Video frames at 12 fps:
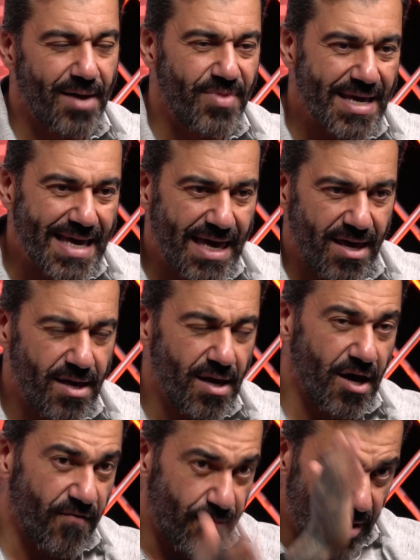I am the
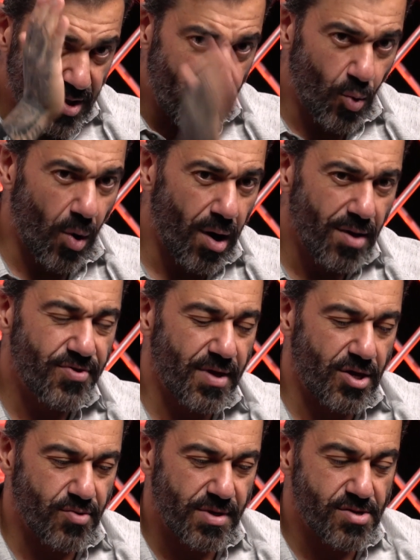king of building walls,
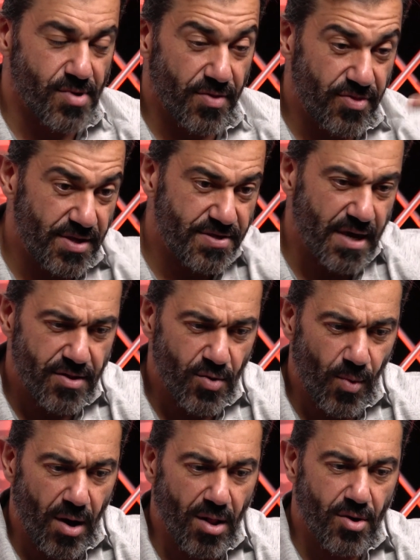and you're either on this side of
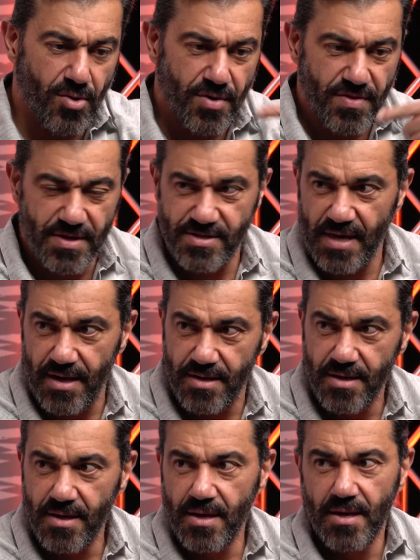the wall or this
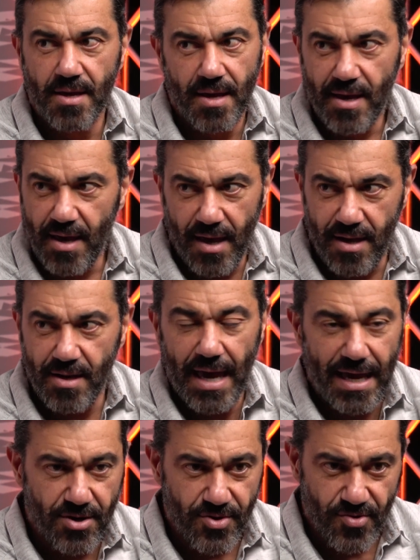side. And
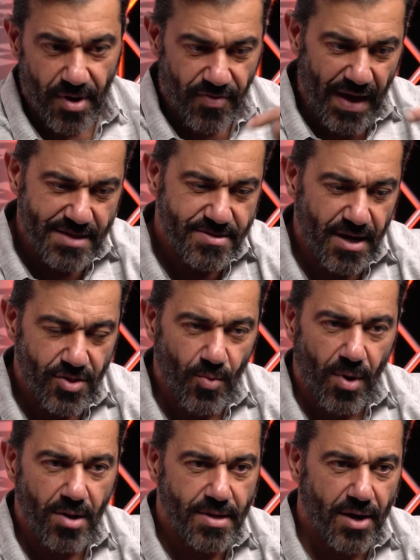haters are on that side of
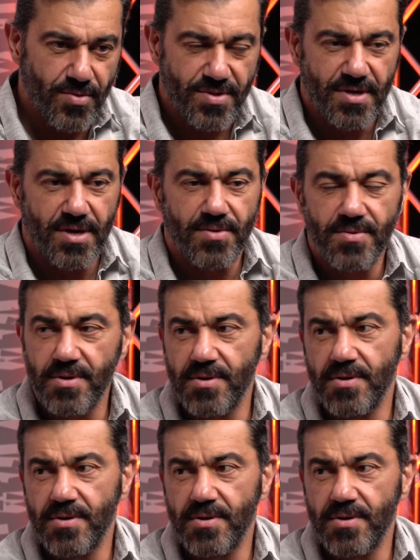the wall, and I don't see you.